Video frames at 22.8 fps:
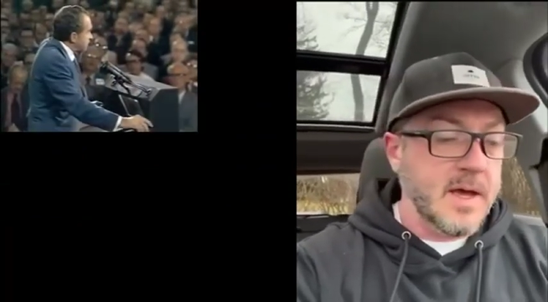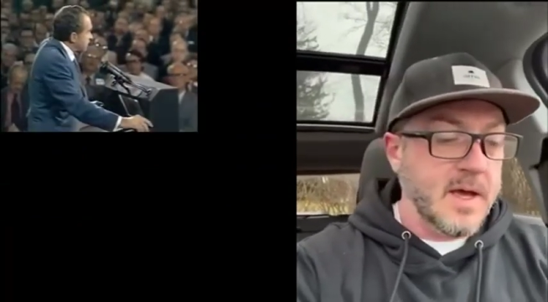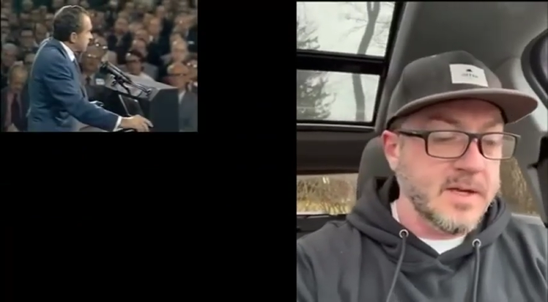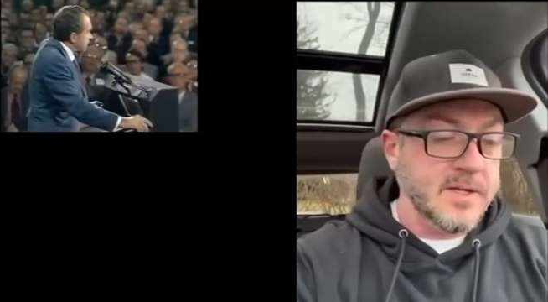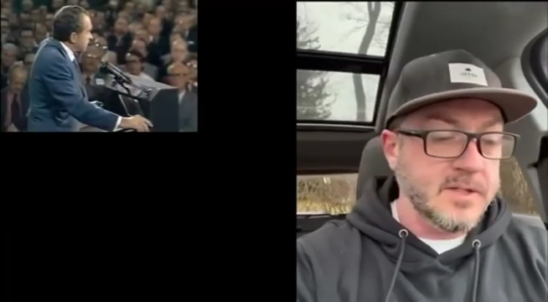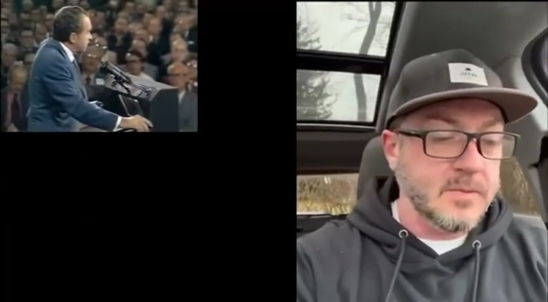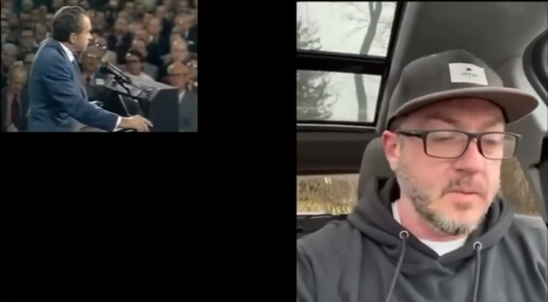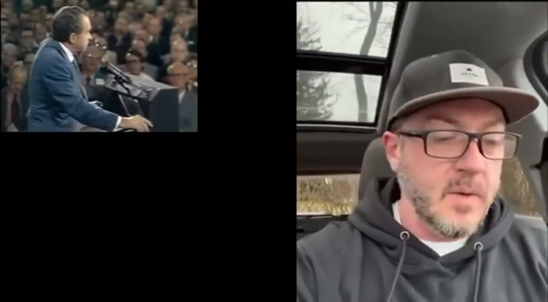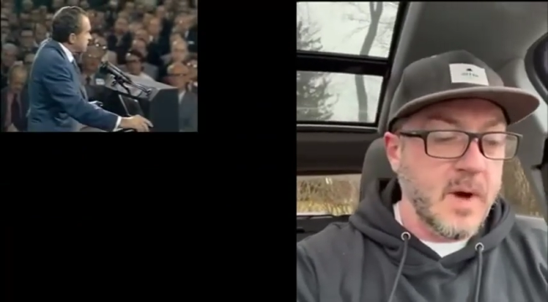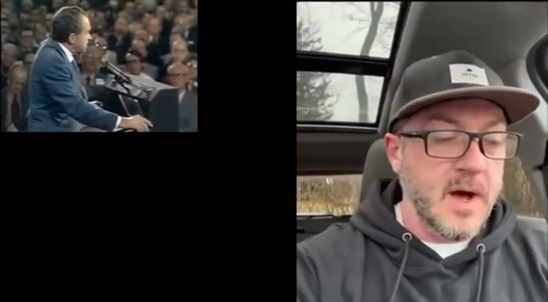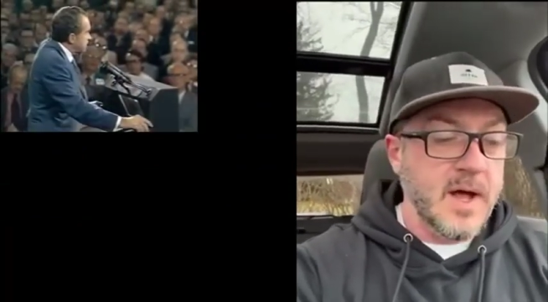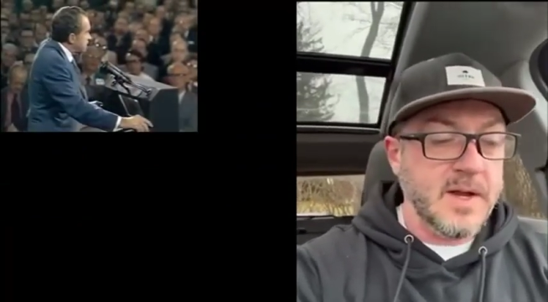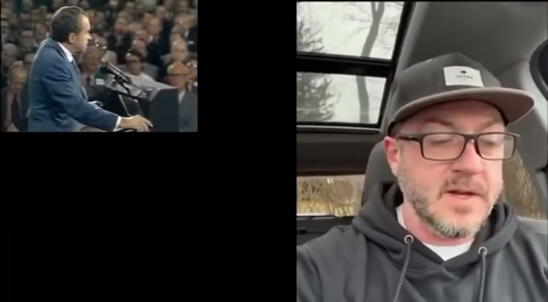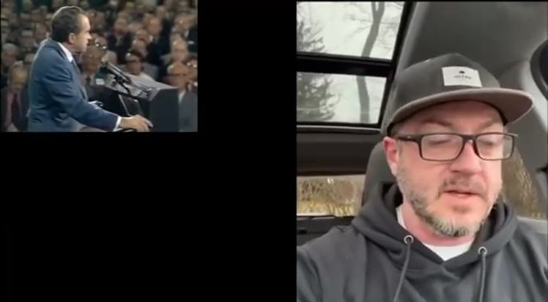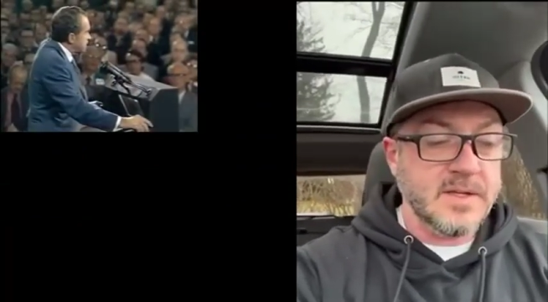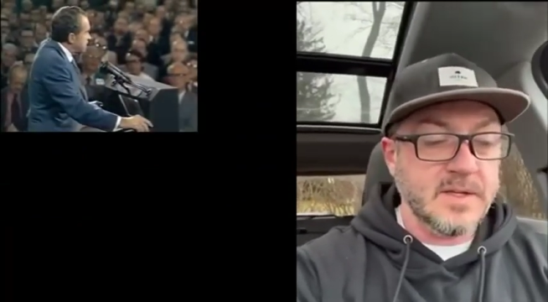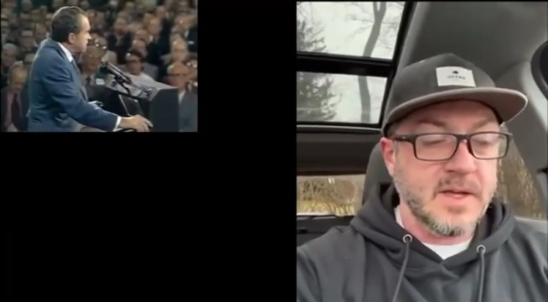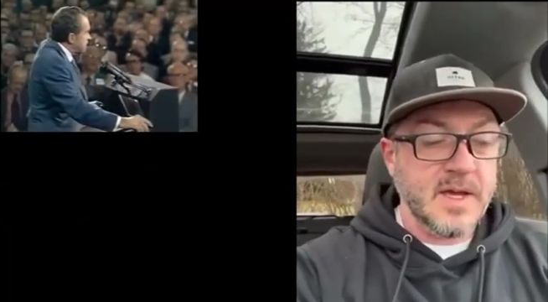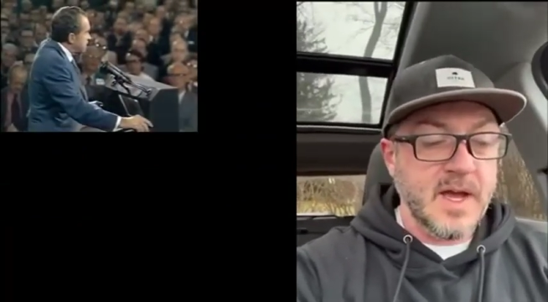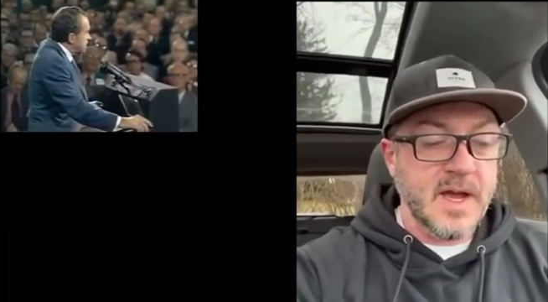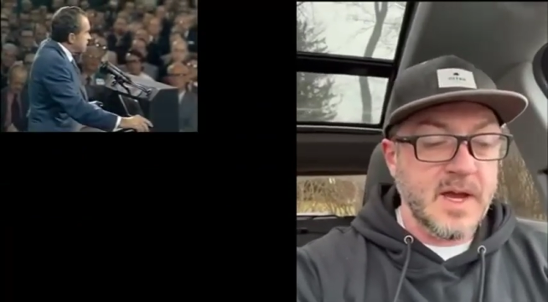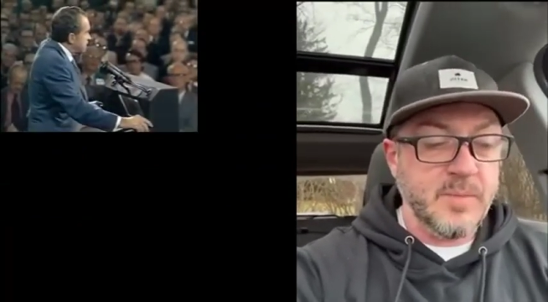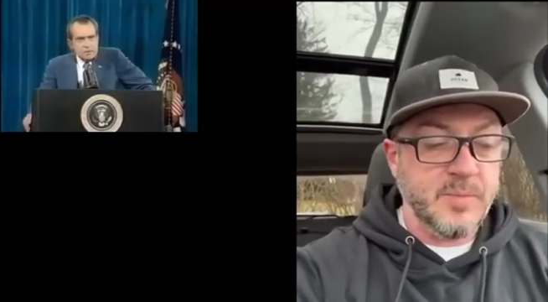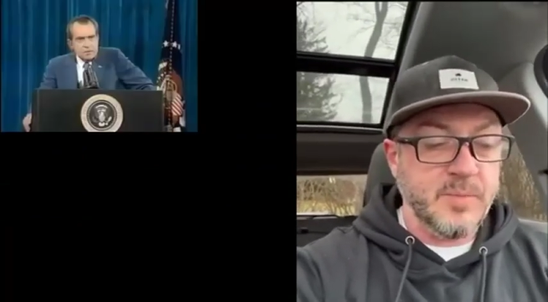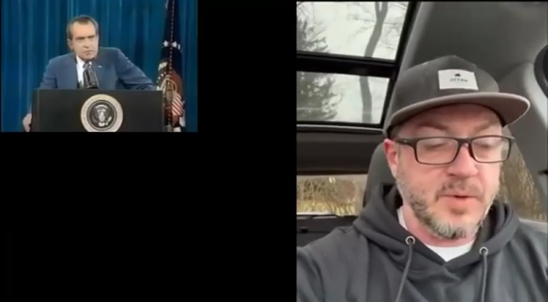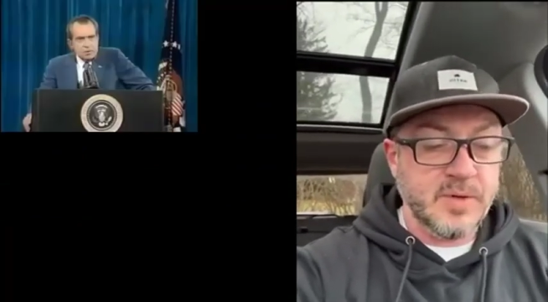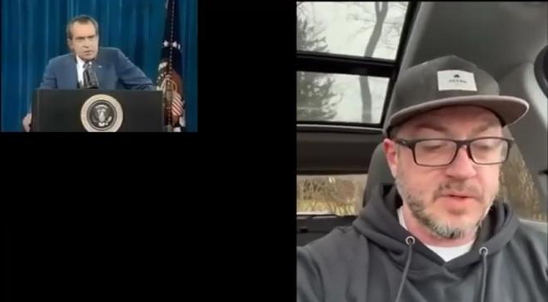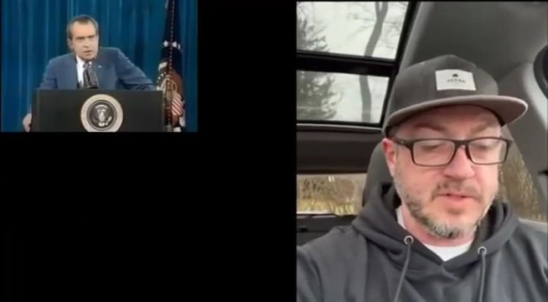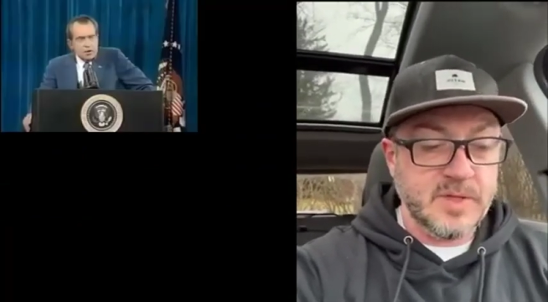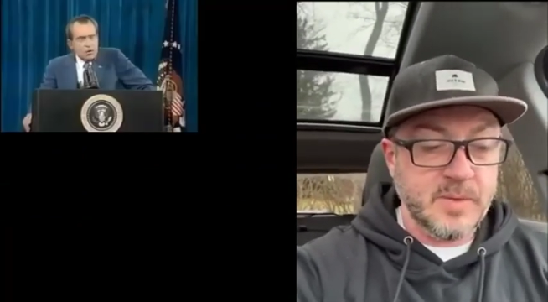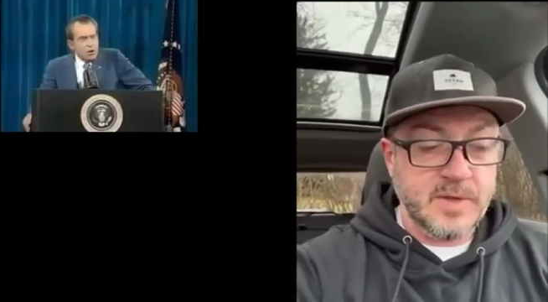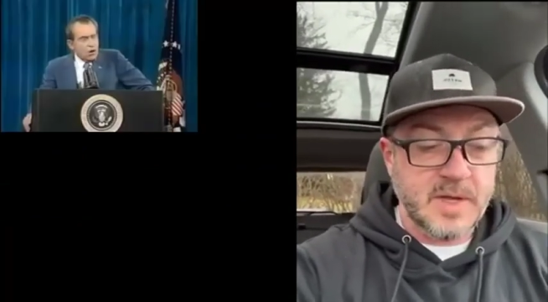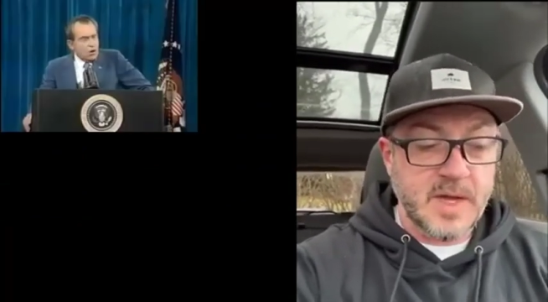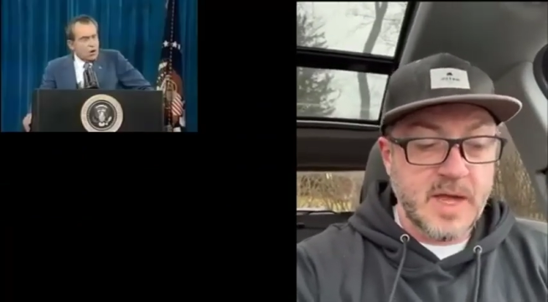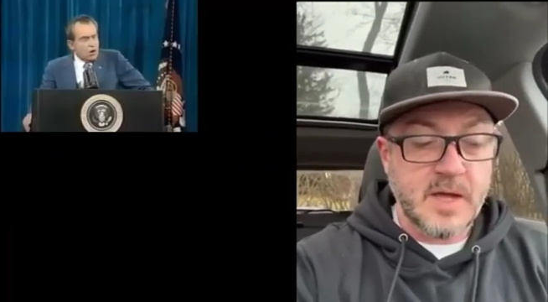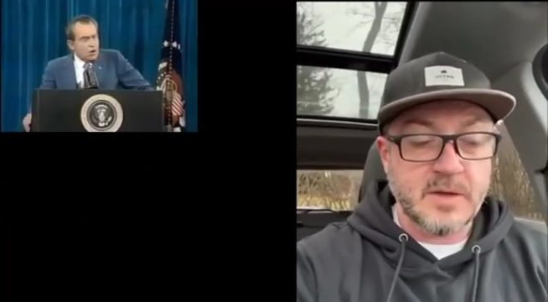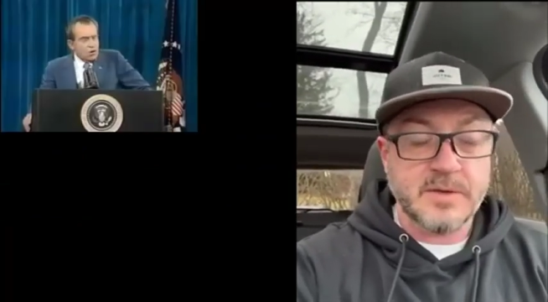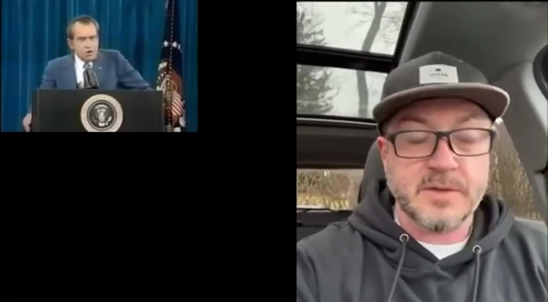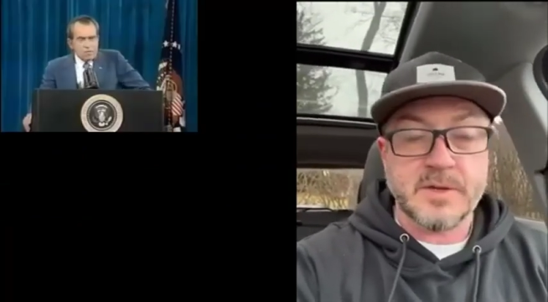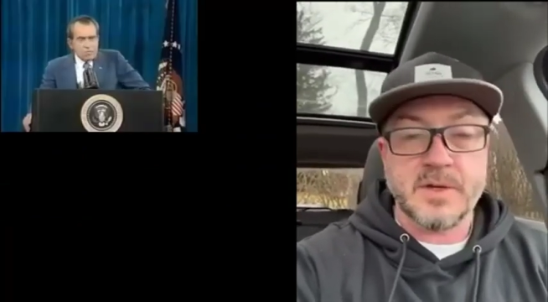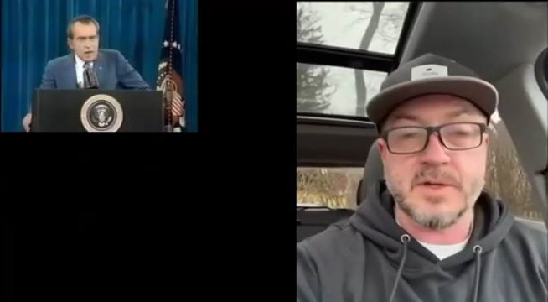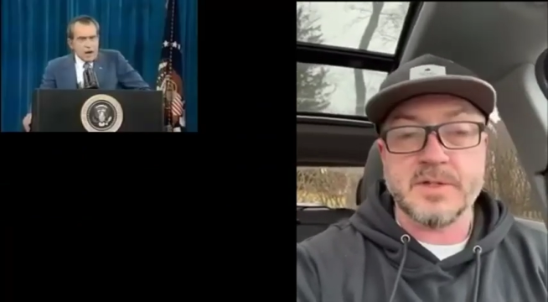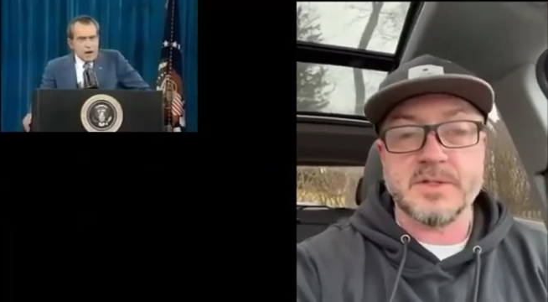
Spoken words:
I just wanted to kind of put something out there